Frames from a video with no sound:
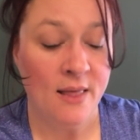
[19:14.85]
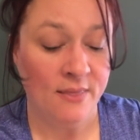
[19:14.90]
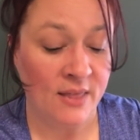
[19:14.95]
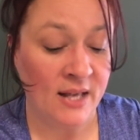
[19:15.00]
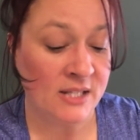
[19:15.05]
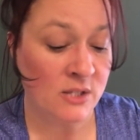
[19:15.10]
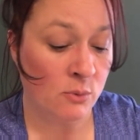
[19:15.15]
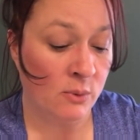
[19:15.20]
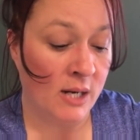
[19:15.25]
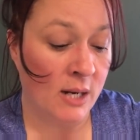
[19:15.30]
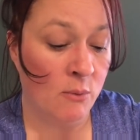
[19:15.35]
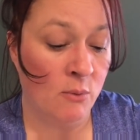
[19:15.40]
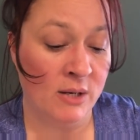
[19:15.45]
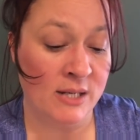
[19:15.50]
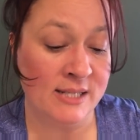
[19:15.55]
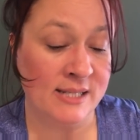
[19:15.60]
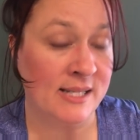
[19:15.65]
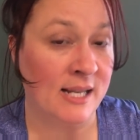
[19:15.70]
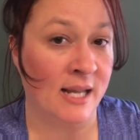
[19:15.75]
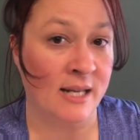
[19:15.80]
That's what I
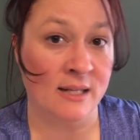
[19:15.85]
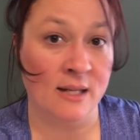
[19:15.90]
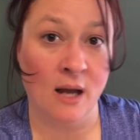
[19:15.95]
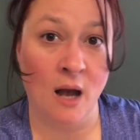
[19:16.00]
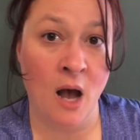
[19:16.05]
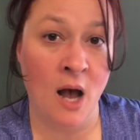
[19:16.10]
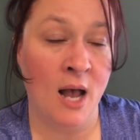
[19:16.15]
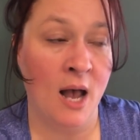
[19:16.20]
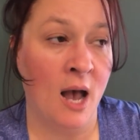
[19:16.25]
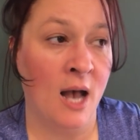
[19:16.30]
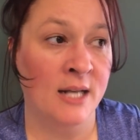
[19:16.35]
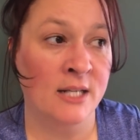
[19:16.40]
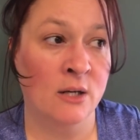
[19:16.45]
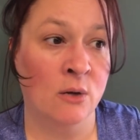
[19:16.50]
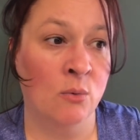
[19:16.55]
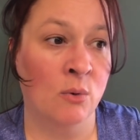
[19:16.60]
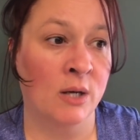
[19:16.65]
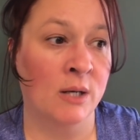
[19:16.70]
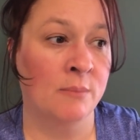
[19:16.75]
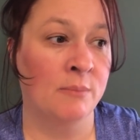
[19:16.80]
want to send. I, I
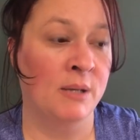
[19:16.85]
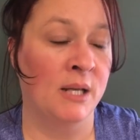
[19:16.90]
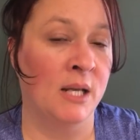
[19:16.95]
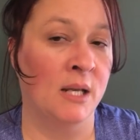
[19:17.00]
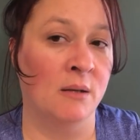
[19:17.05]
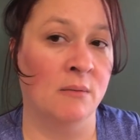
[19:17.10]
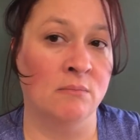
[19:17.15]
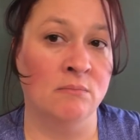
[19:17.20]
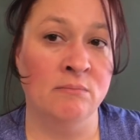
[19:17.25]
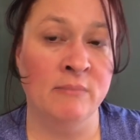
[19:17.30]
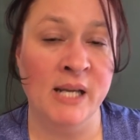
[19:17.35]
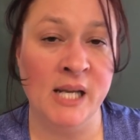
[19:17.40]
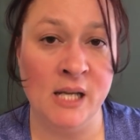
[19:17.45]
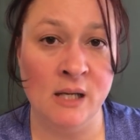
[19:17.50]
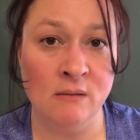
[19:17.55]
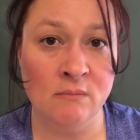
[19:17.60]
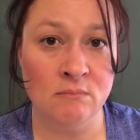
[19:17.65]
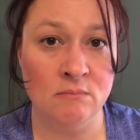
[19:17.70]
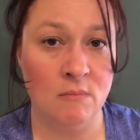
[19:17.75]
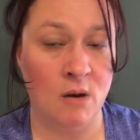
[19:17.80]
don't want to be
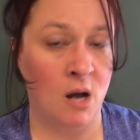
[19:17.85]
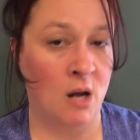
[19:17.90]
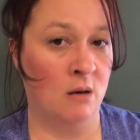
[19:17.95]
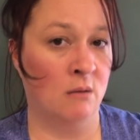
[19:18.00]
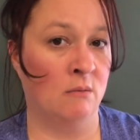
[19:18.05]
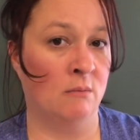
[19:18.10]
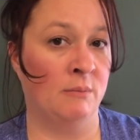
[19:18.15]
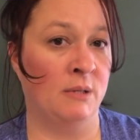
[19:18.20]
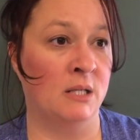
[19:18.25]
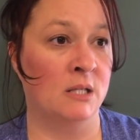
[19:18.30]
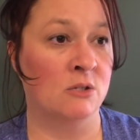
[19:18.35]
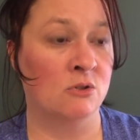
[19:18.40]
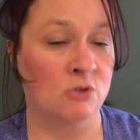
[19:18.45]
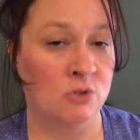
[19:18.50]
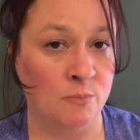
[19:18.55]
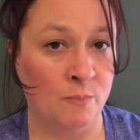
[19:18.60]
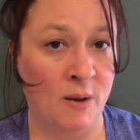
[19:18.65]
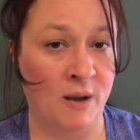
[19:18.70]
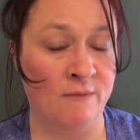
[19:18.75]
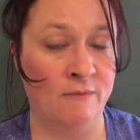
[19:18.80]
mean. I don't want to be
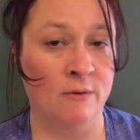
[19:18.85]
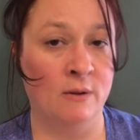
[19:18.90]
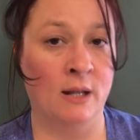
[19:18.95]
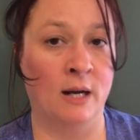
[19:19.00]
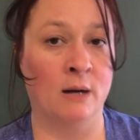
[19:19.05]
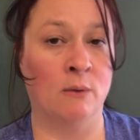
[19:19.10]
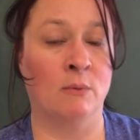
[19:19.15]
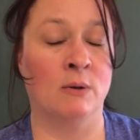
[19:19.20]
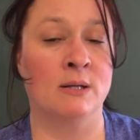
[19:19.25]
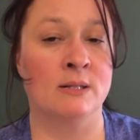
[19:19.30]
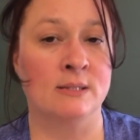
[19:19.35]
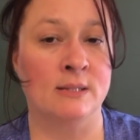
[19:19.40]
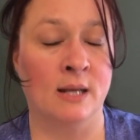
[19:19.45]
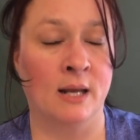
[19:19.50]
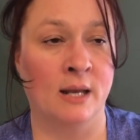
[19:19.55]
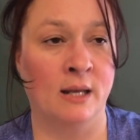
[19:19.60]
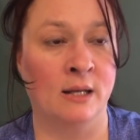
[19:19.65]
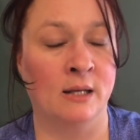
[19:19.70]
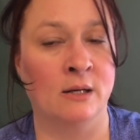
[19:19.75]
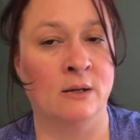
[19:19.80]
disrespectful. I don't want to
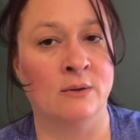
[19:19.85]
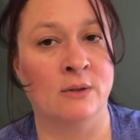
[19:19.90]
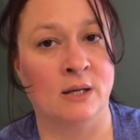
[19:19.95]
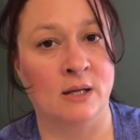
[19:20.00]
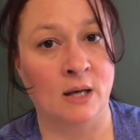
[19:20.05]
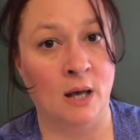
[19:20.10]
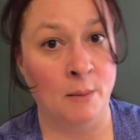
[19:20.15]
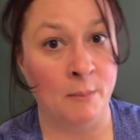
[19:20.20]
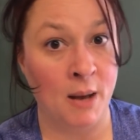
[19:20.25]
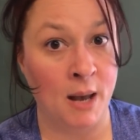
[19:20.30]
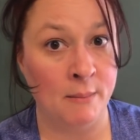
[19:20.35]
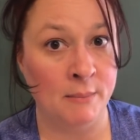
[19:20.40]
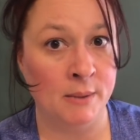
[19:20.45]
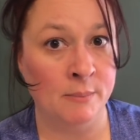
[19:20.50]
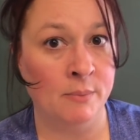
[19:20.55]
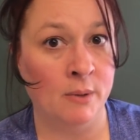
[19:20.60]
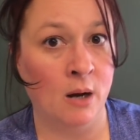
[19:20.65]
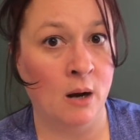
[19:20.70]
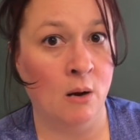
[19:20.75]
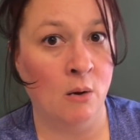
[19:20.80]
say, you know, the come at me,
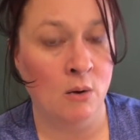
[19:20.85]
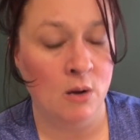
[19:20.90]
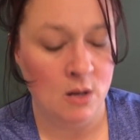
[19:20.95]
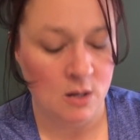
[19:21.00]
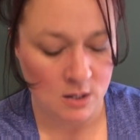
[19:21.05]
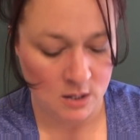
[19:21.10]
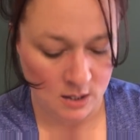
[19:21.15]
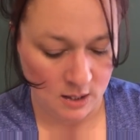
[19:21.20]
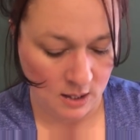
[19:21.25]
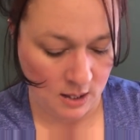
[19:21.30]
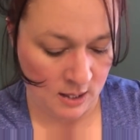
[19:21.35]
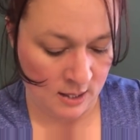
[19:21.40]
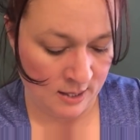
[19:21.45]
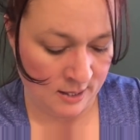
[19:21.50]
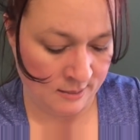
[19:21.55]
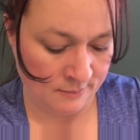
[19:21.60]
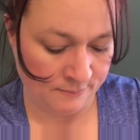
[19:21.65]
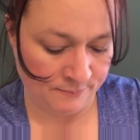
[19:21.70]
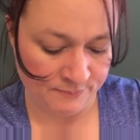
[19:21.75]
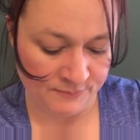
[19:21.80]
bro.
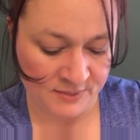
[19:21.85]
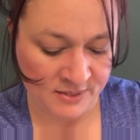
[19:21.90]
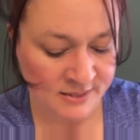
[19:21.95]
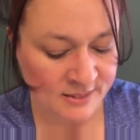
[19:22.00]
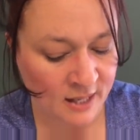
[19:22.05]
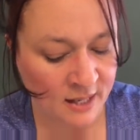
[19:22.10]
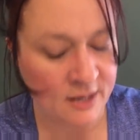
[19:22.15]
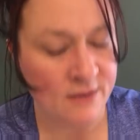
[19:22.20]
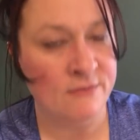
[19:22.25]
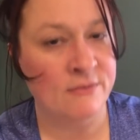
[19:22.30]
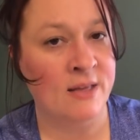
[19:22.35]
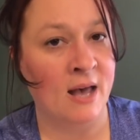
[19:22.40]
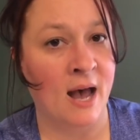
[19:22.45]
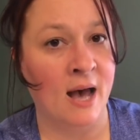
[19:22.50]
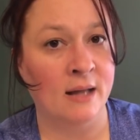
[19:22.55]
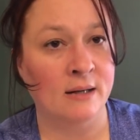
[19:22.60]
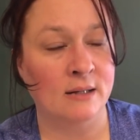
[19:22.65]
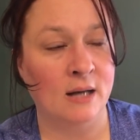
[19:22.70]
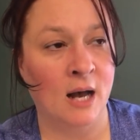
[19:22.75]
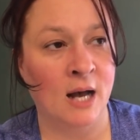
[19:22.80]
Um, none of
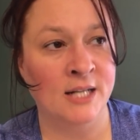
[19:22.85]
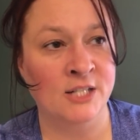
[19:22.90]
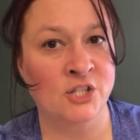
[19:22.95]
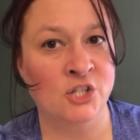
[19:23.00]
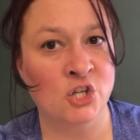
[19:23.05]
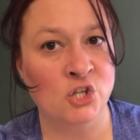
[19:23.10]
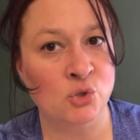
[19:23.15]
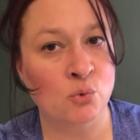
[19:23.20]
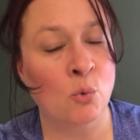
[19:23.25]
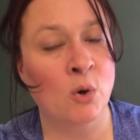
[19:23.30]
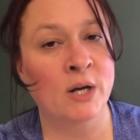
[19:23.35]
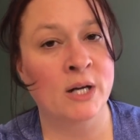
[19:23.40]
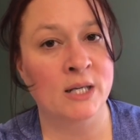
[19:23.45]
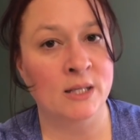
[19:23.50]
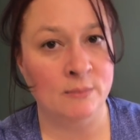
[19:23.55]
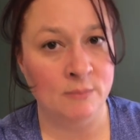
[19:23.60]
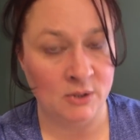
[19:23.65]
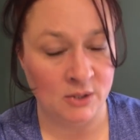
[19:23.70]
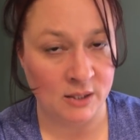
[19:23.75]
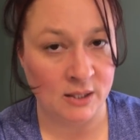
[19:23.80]
that. I just want
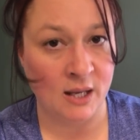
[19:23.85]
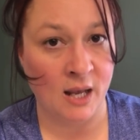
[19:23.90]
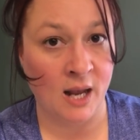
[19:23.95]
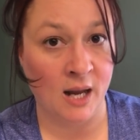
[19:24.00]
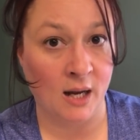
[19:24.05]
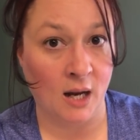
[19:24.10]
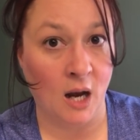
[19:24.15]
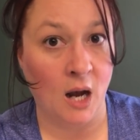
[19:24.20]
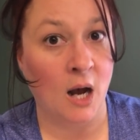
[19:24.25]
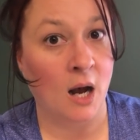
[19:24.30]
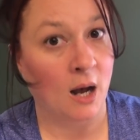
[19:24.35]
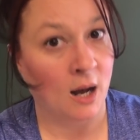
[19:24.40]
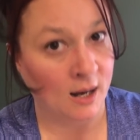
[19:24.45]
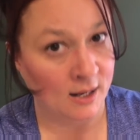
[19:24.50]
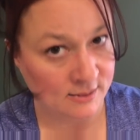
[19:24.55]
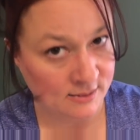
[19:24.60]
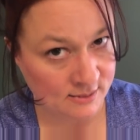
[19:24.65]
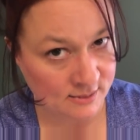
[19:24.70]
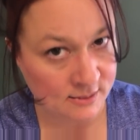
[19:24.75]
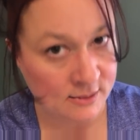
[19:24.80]
to communicate.
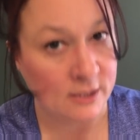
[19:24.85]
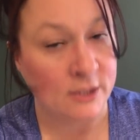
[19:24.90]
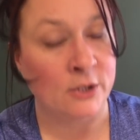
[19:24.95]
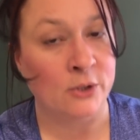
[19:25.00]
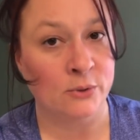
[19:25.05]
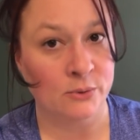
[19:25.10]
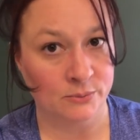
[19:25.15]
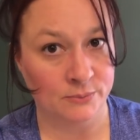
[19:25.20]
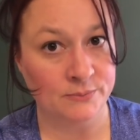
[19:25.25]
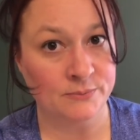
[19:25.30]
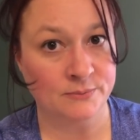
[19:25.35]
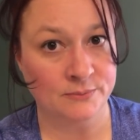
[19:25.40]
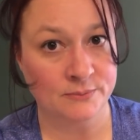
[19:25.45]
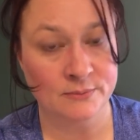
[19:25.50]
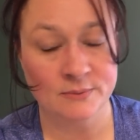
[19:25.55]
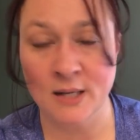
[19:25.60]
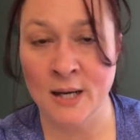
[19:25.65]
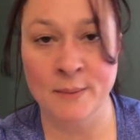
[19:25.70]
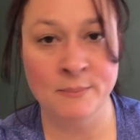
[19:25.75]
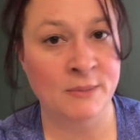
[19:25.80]
I see you.
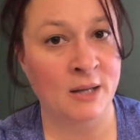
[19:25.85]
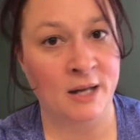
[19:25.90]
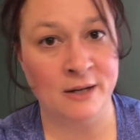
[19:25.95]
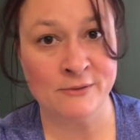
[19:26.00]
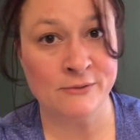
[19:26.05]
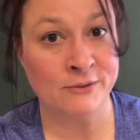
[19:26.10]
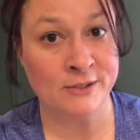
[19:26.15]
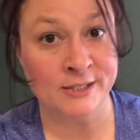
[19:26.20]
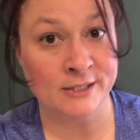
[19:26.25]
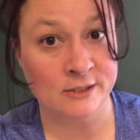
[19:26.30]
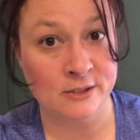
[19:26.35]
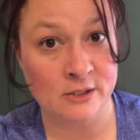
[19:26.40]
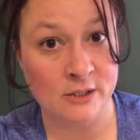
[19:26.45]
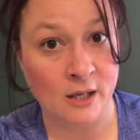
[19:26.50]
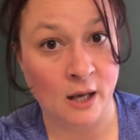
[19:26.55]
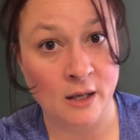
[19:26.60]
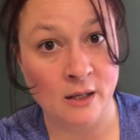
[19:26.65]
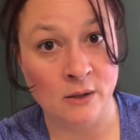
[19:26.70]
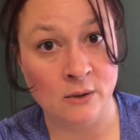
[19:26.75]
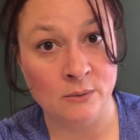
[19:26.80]
I'm not afraid to
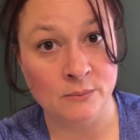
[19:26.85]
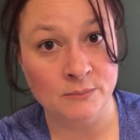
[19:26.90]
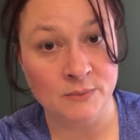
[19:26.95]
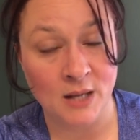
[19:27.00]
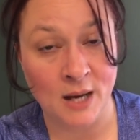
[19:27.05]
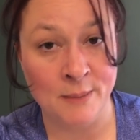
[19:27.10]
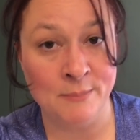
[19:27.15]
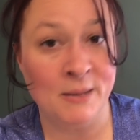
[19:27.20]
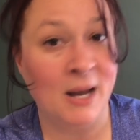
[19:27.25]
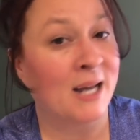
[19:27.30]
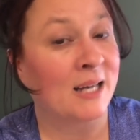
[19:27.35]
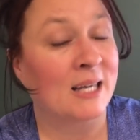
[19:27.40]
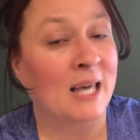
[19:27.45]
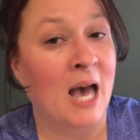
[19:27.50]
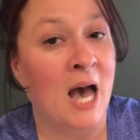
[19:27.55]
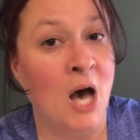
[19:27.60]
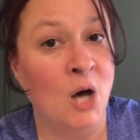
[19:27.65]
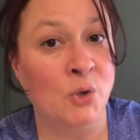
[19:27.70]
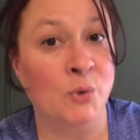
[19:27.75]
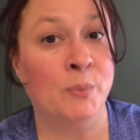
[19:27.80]
look at you. I'm not
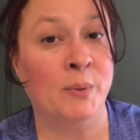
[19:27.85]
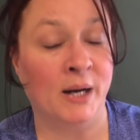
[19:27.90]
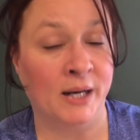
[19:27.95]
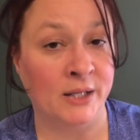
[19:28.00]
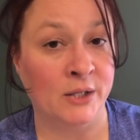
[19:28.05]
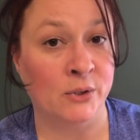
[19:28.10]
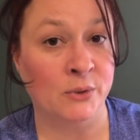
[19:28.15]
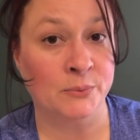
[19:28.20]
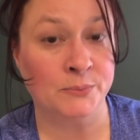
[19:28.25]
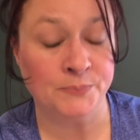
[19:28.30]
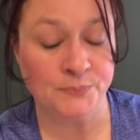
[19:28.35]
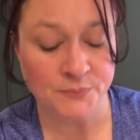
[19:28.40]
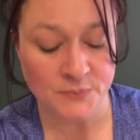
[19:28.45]
cowed by you.